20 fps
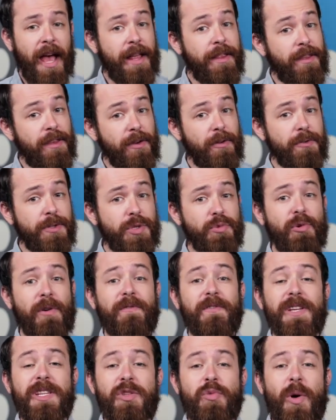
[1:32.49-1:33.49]
and use
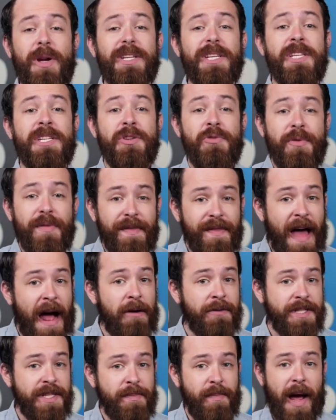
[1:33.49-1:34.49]
roughly
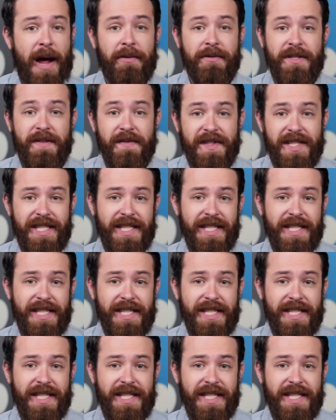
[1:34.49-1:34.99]
22,000 pounds of